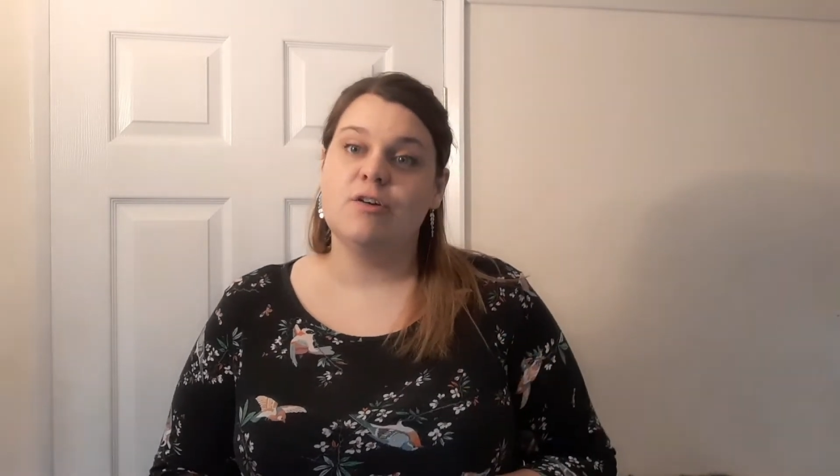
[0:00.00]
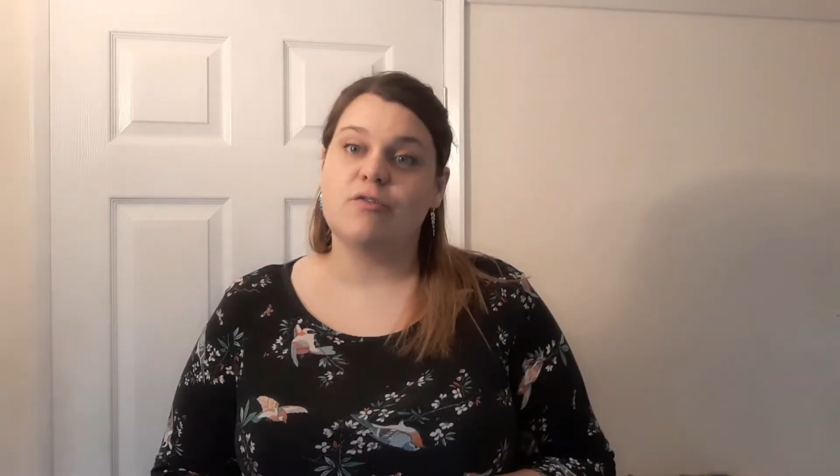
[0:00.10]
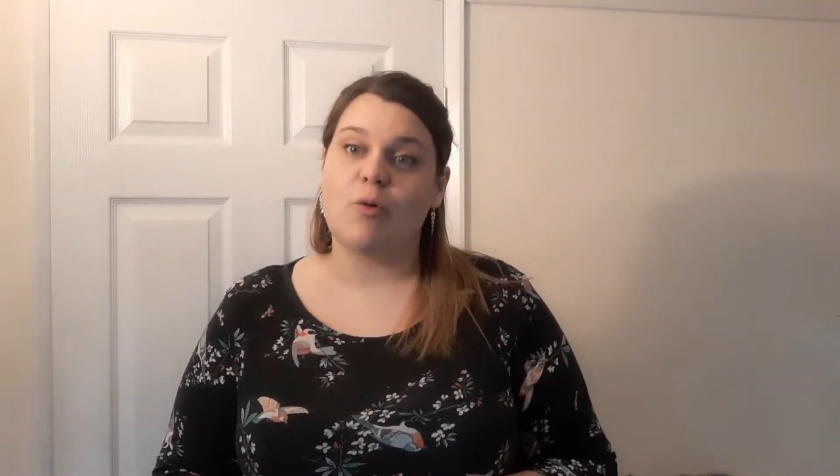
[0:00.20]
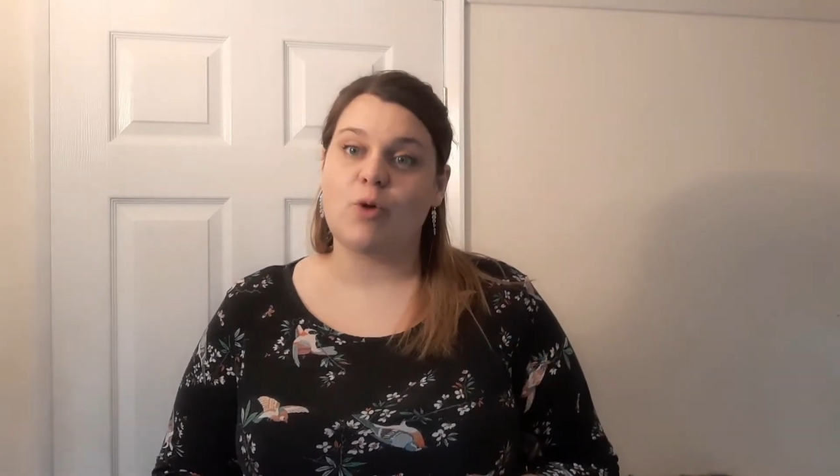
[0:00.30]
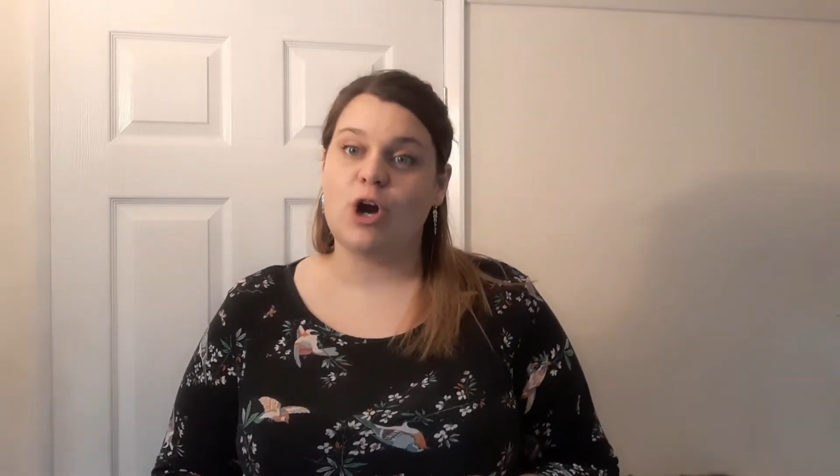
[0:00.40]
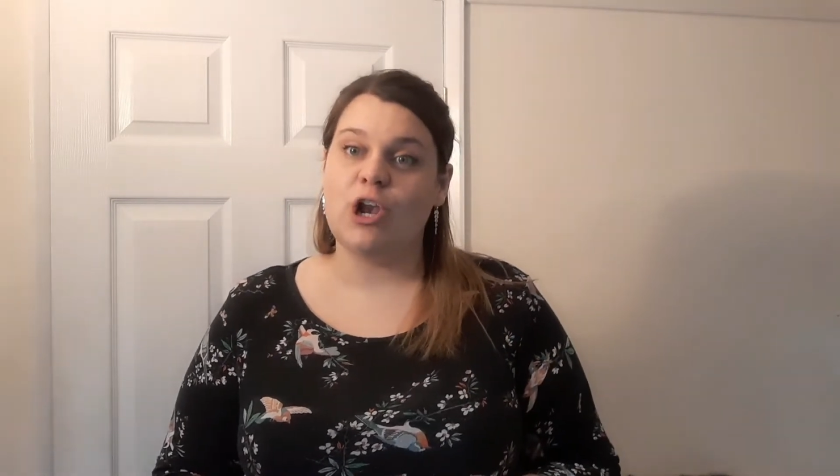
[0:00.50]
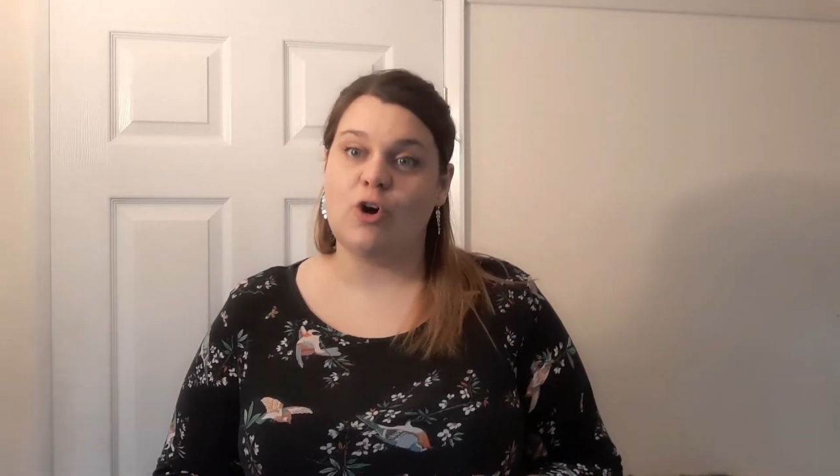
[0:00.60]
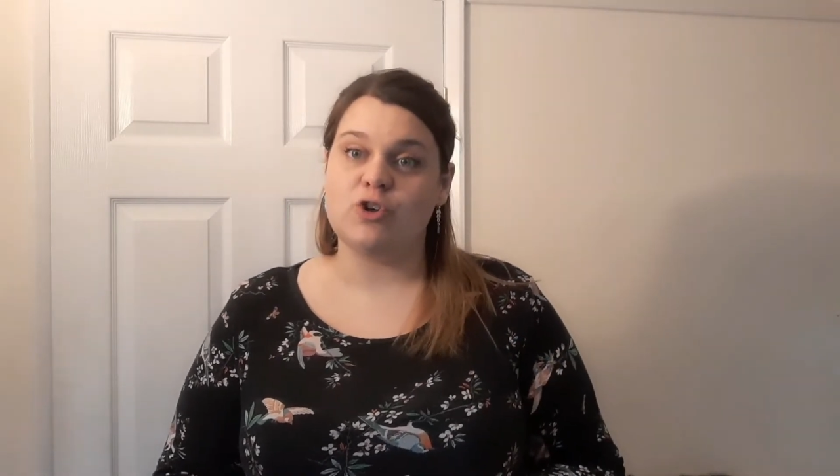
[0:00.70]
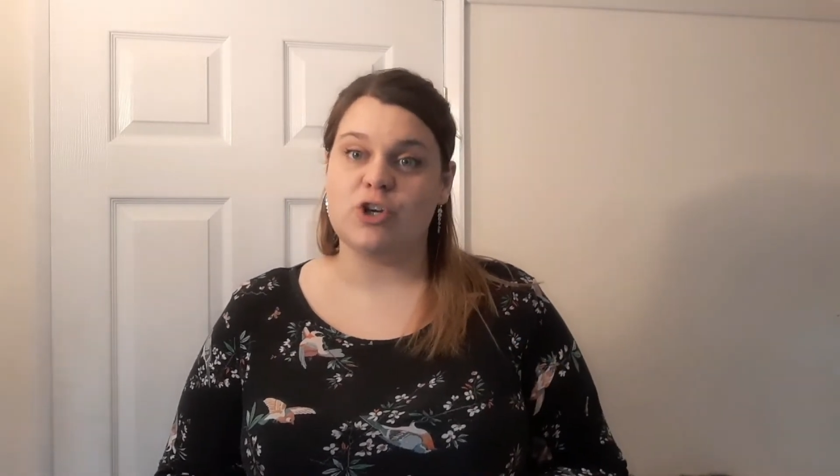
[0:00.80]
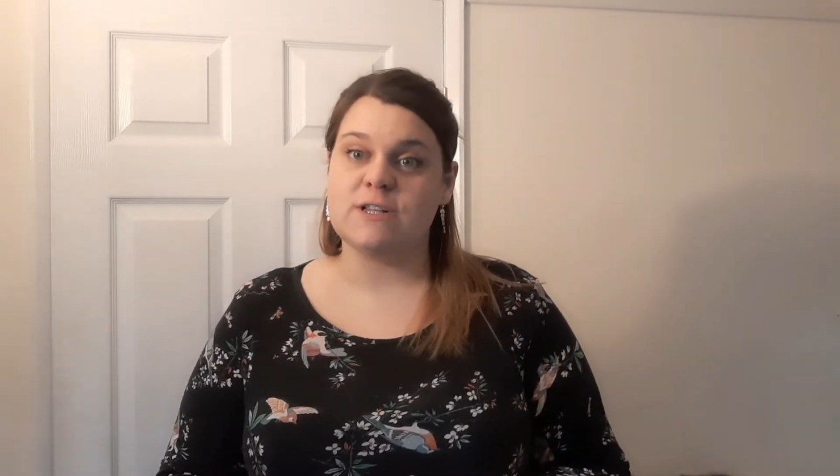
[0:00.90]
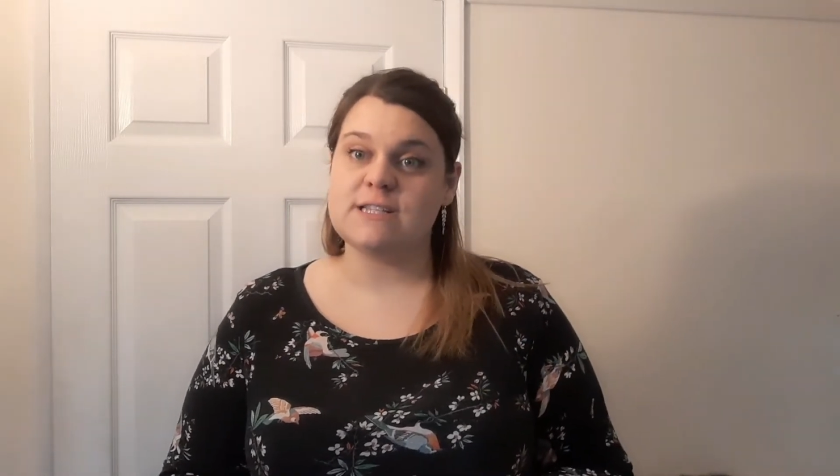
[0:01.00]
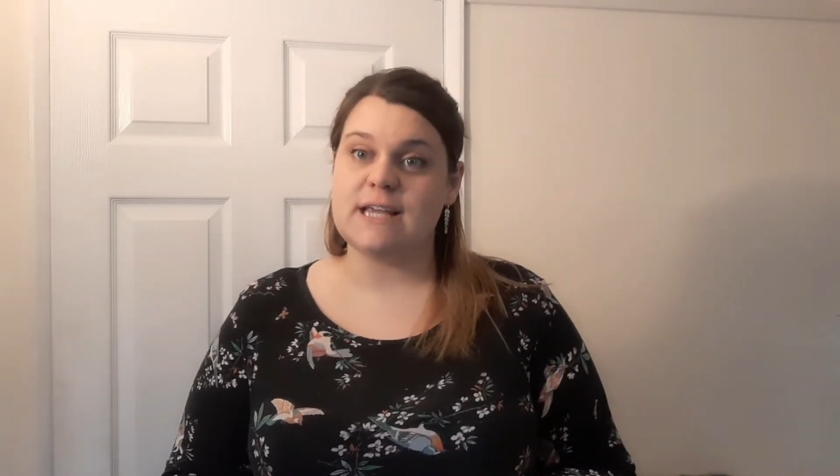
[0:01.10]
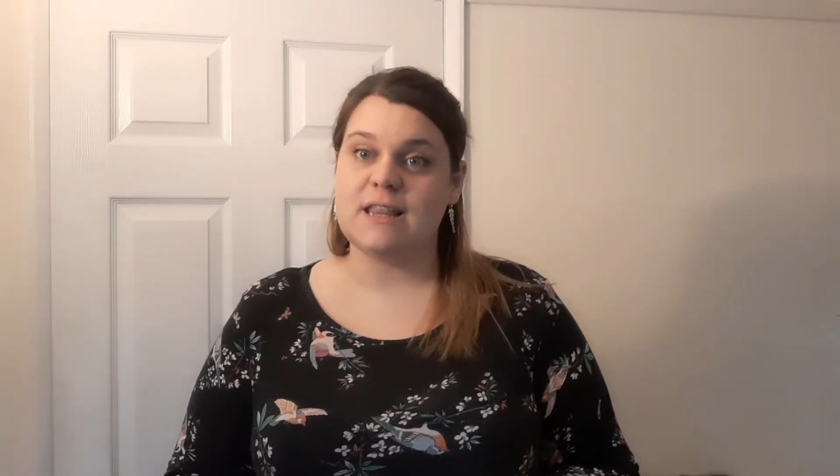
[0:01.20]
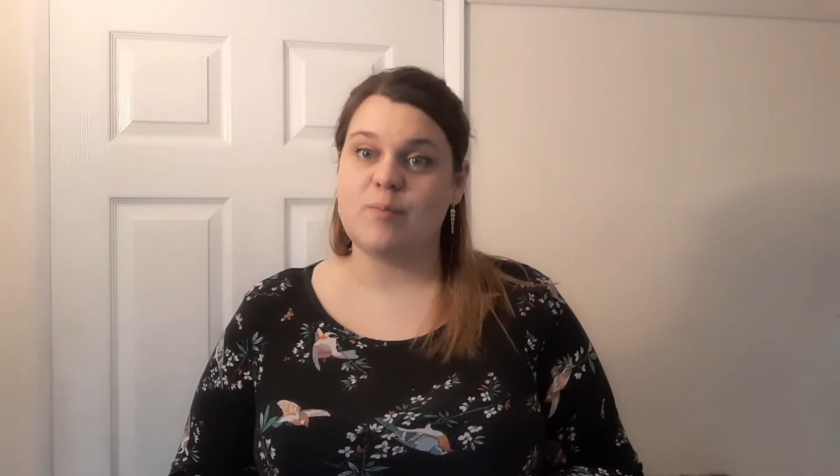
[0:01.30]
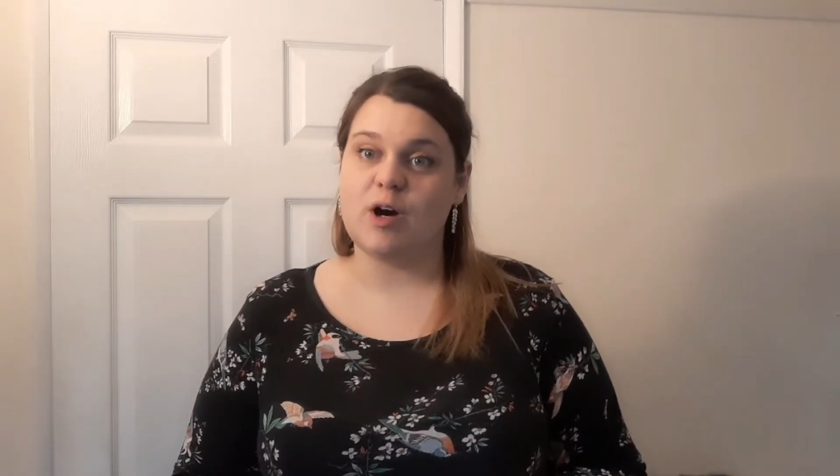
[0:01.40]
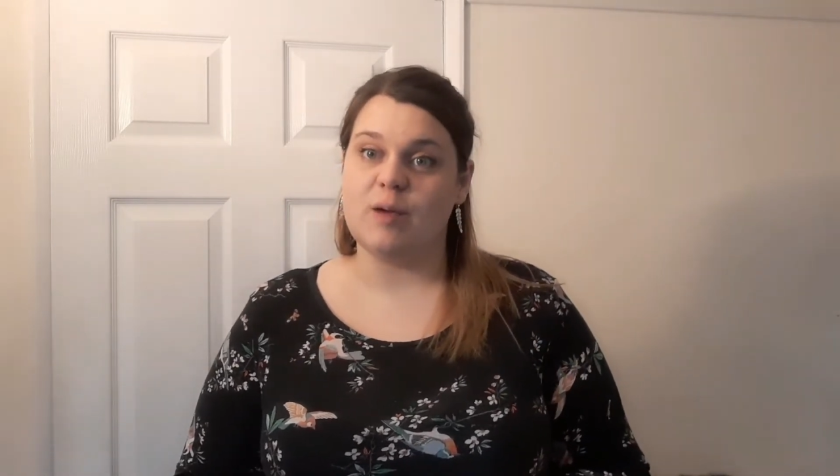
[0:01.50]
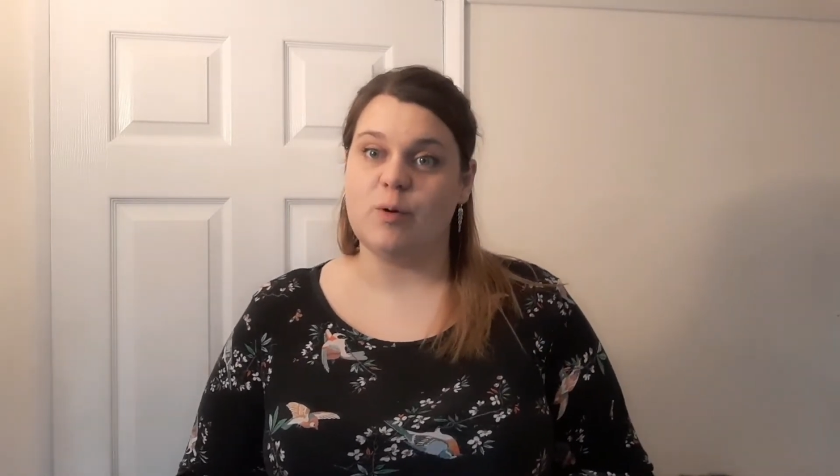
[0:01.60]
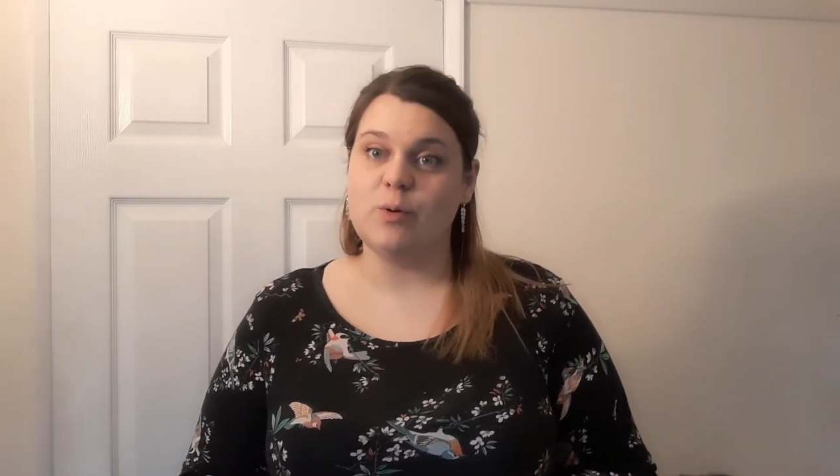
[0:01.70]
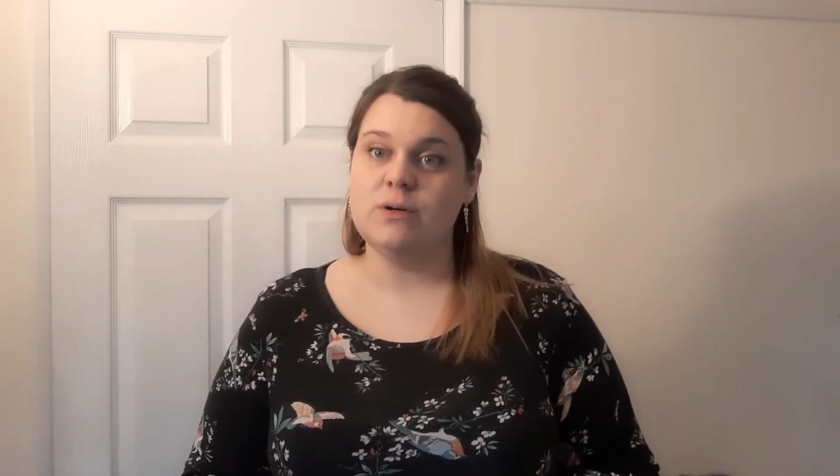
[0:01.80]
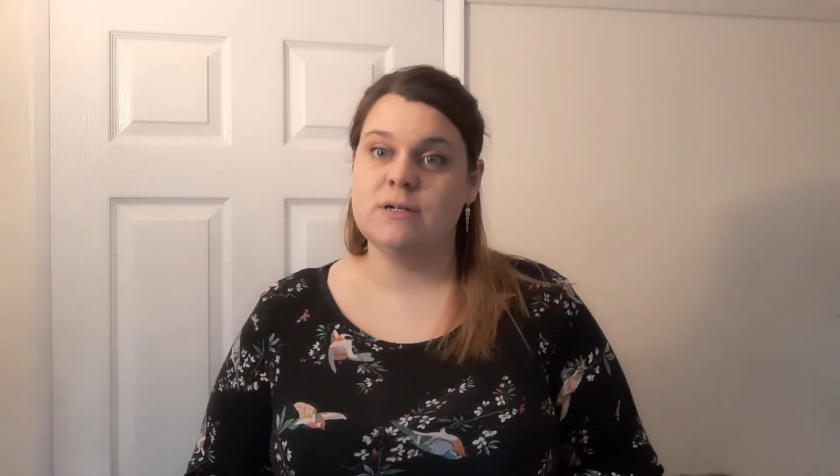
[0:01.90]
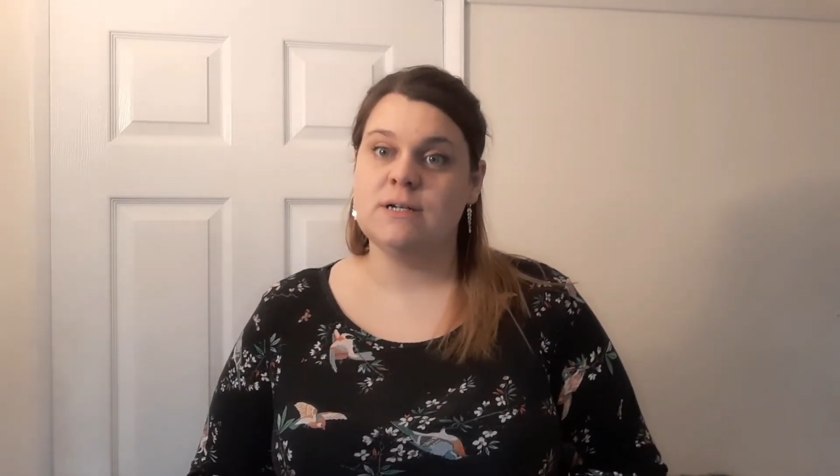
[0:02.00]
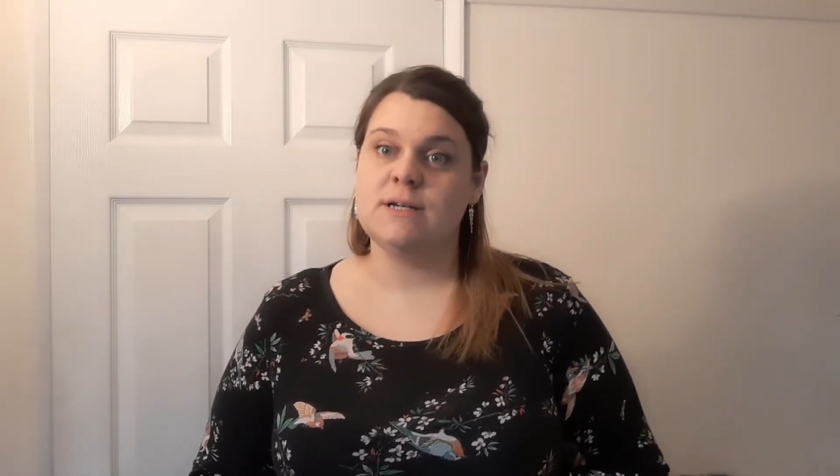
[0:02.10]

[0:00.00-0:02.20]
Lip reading: from Colossians in the Bible,